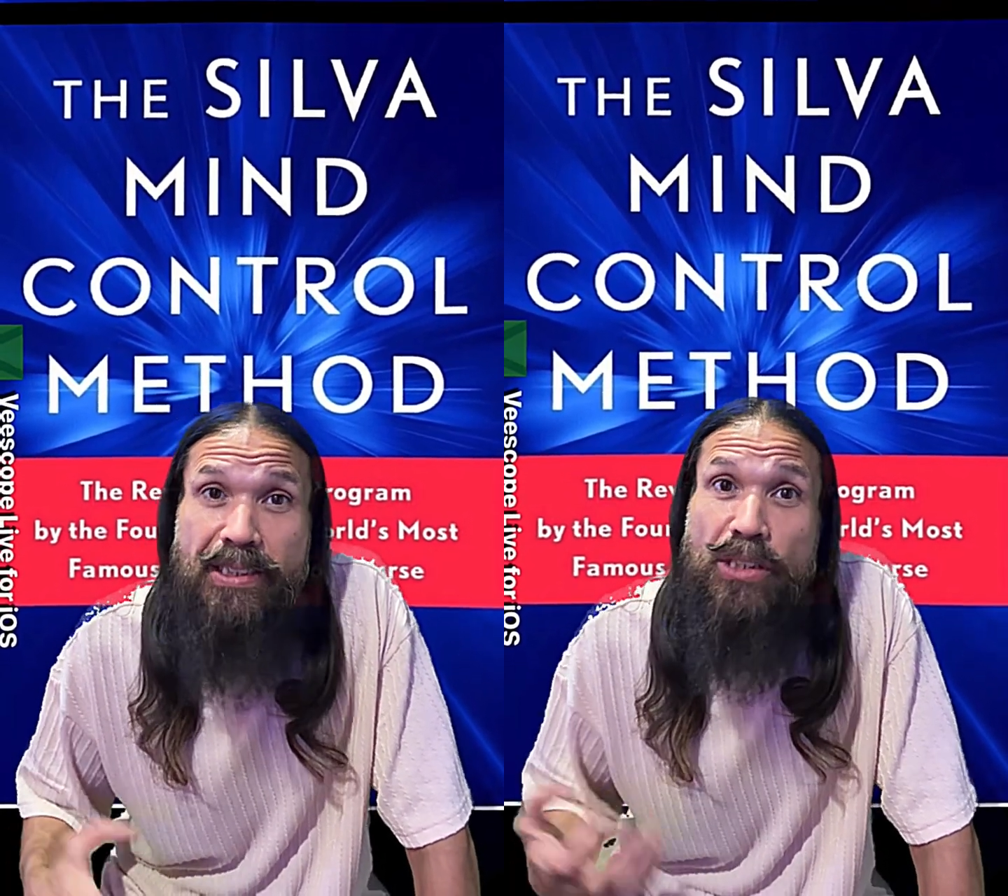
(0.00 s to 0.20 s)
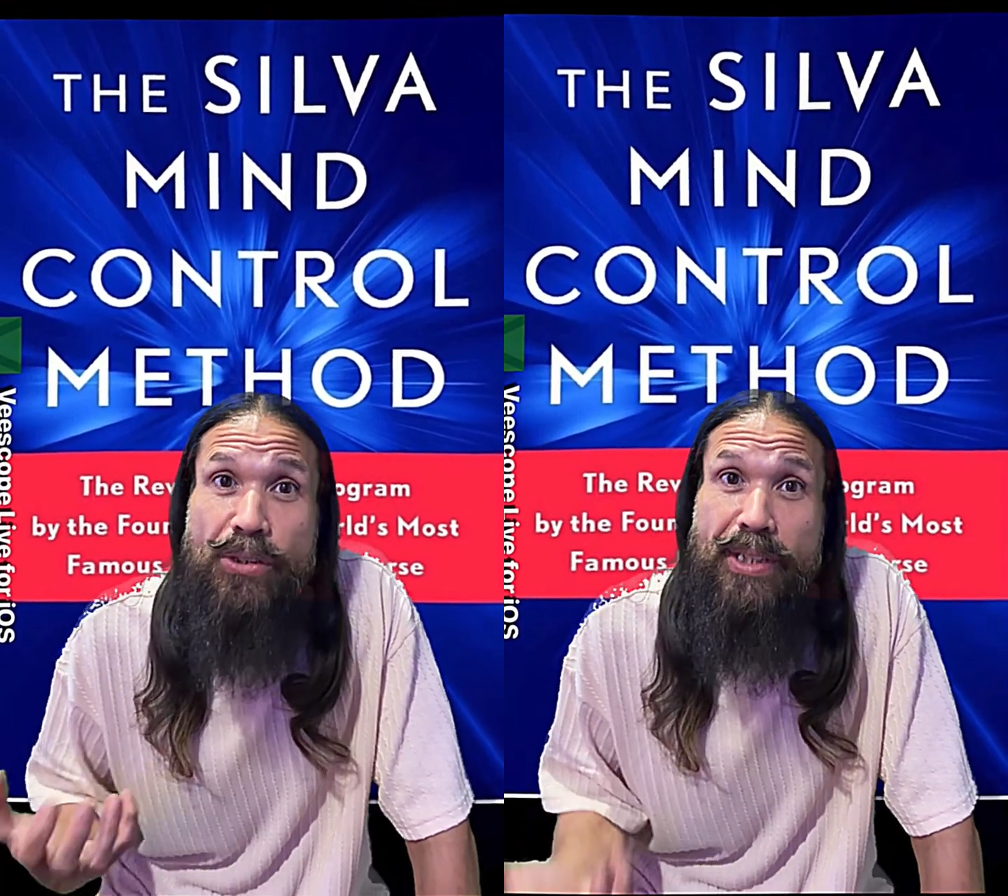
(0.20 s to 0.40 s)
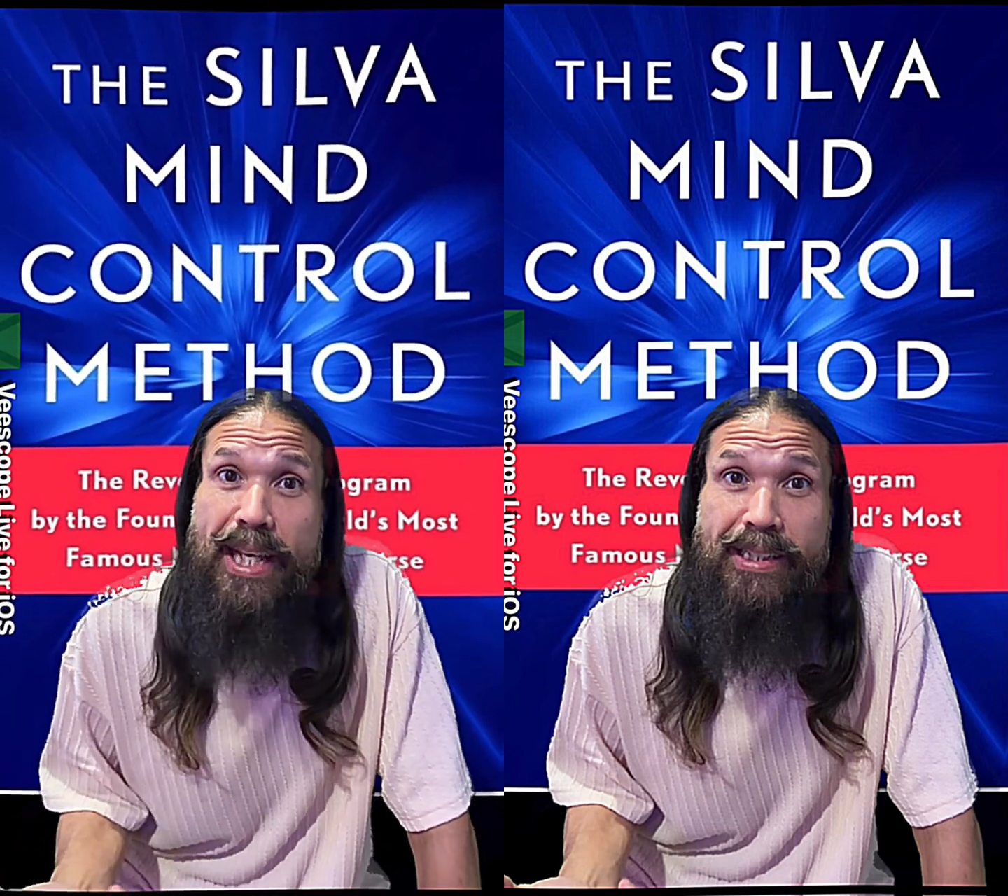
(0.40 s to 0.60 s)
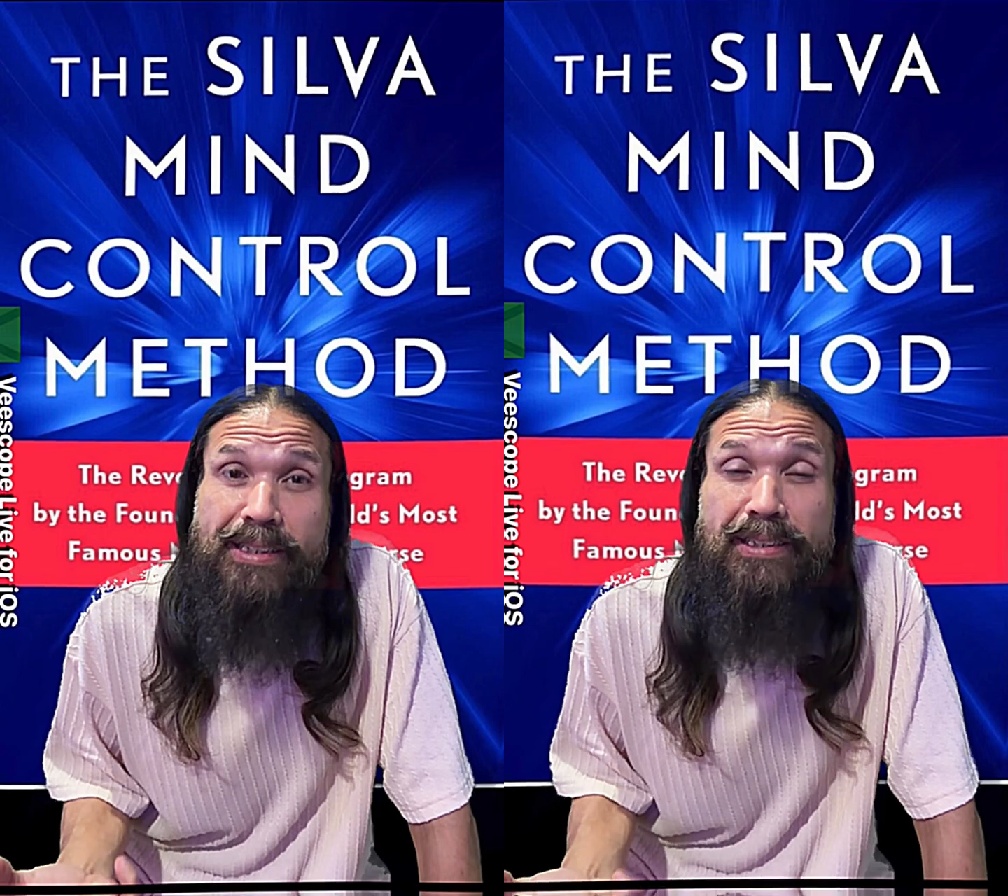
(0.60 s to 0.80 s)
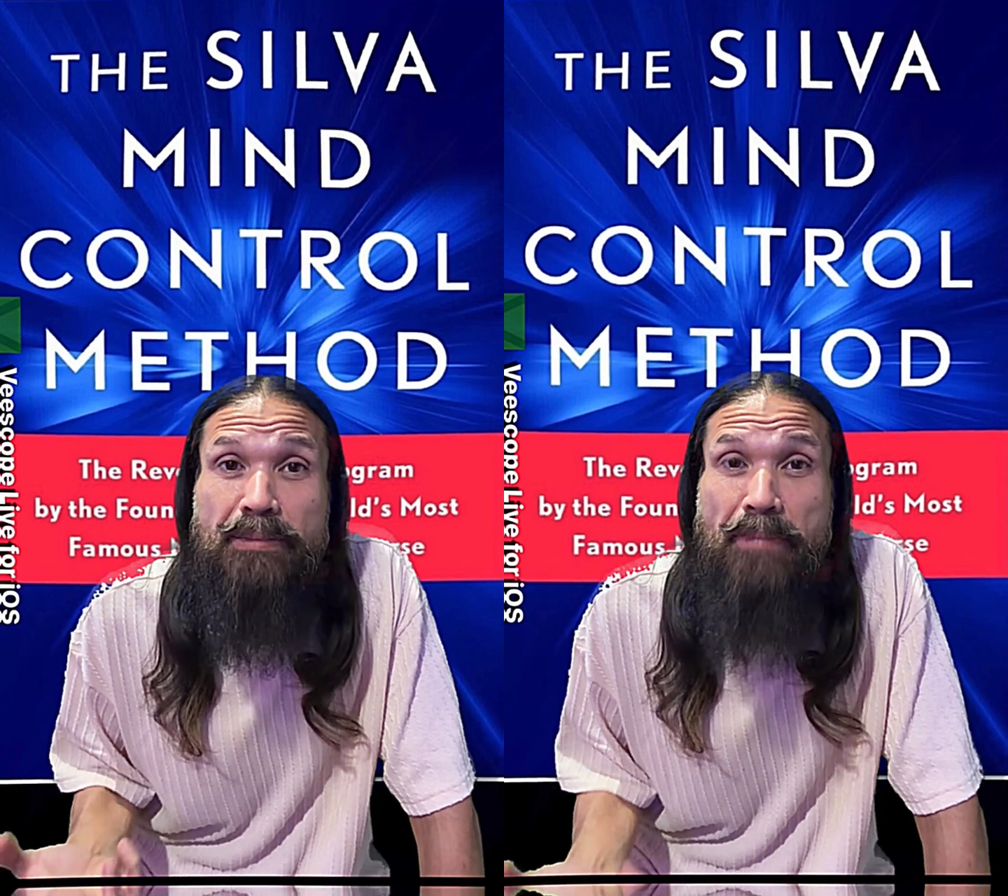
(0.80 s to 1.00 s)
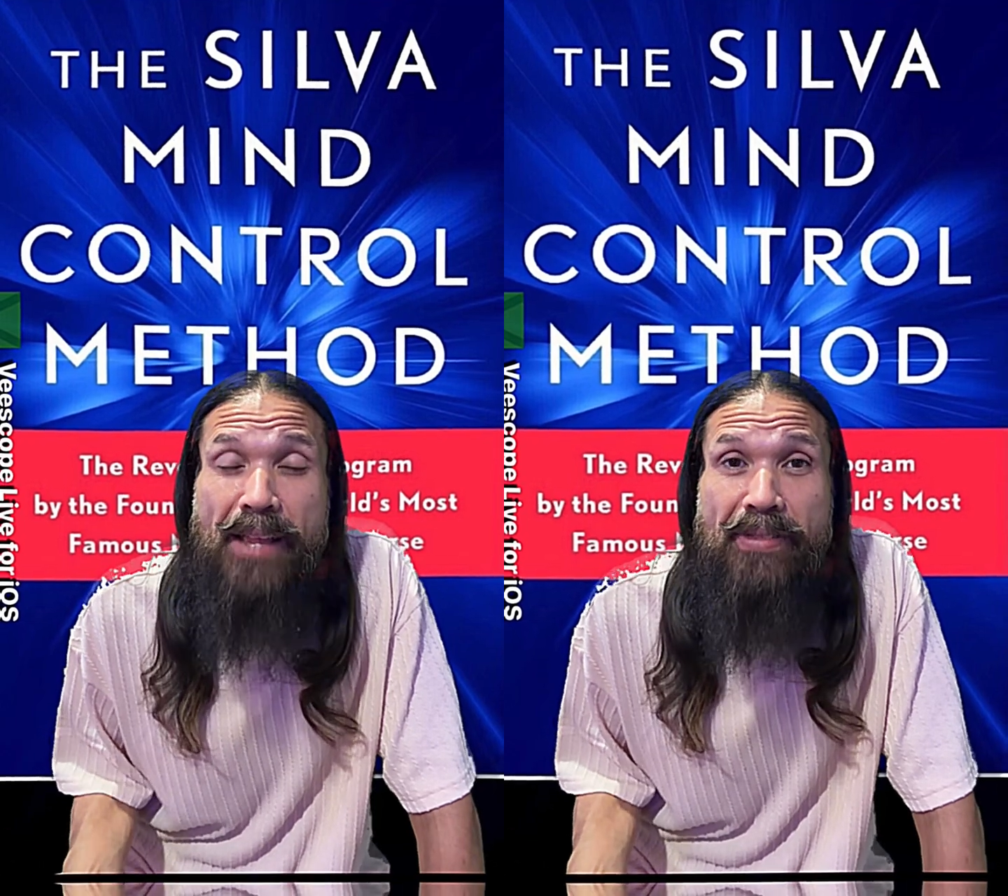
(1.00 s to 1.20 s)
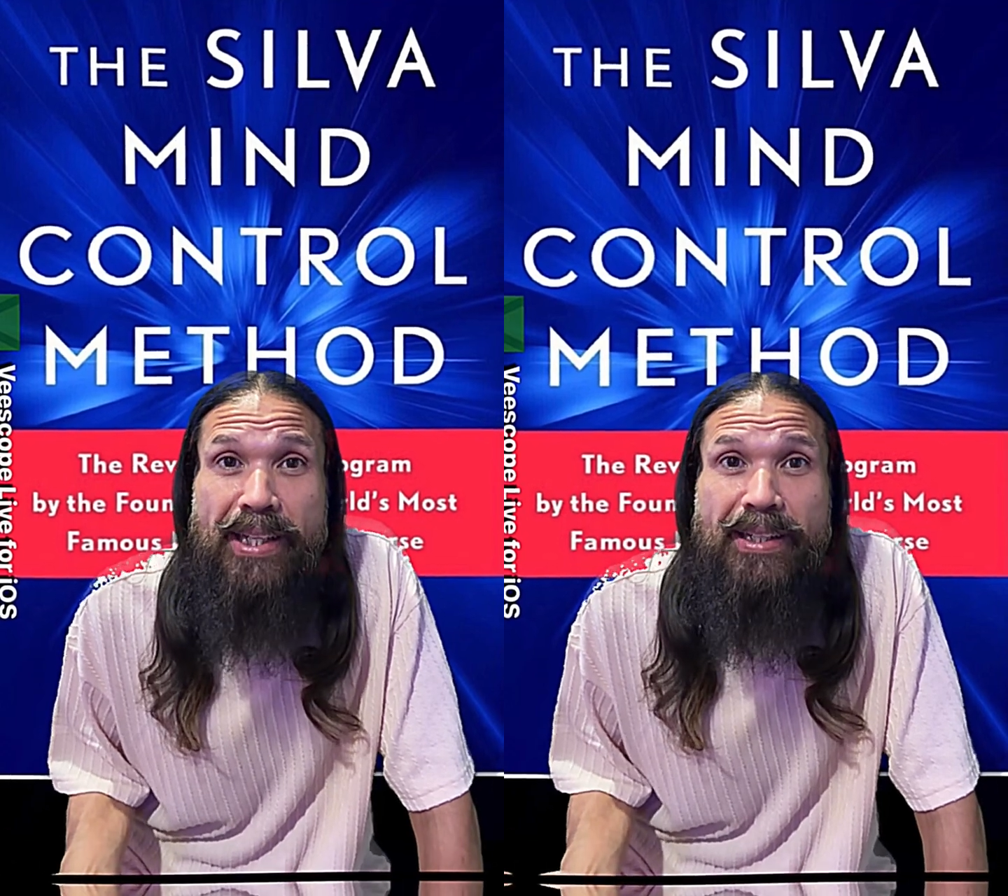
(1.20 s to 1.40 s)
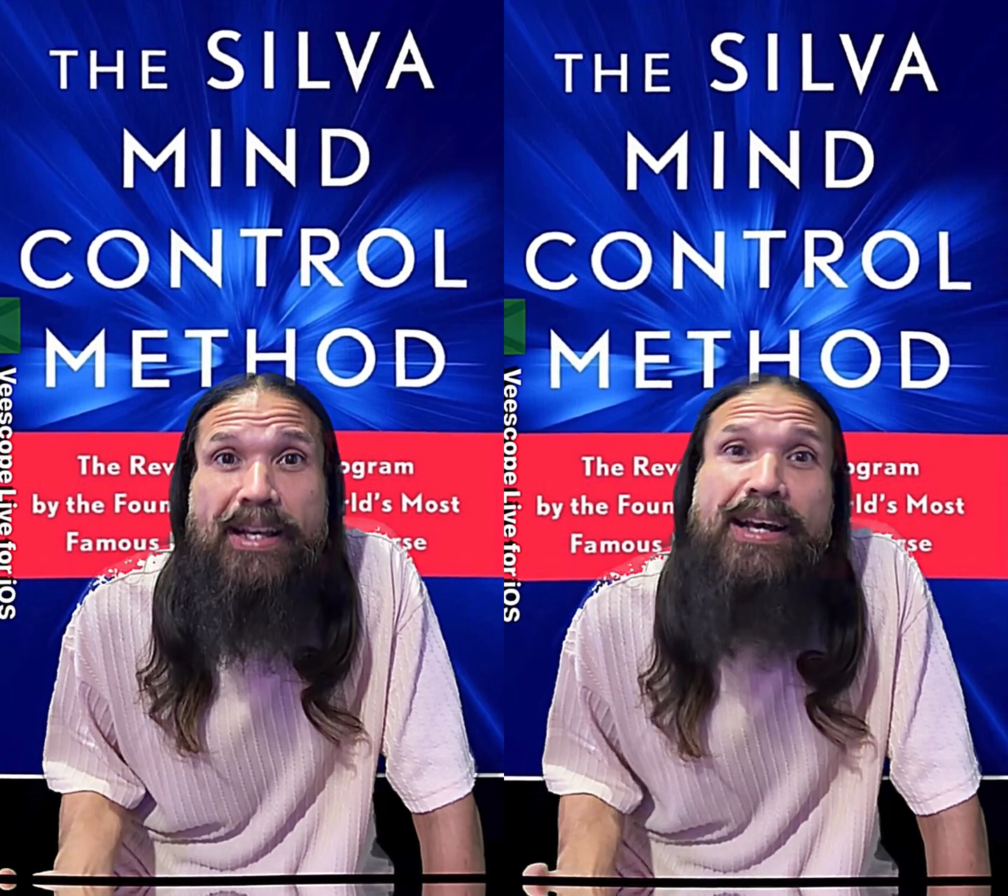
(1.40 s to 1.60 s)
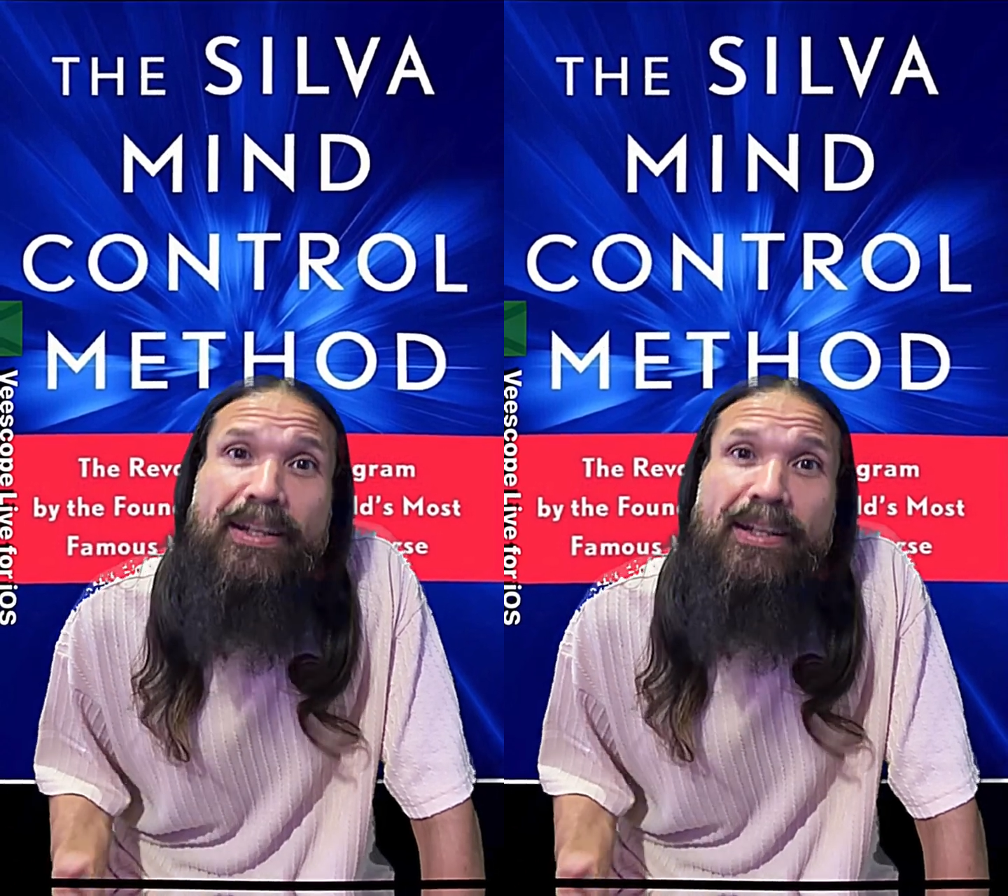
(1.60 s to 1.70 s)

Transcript: he created this method.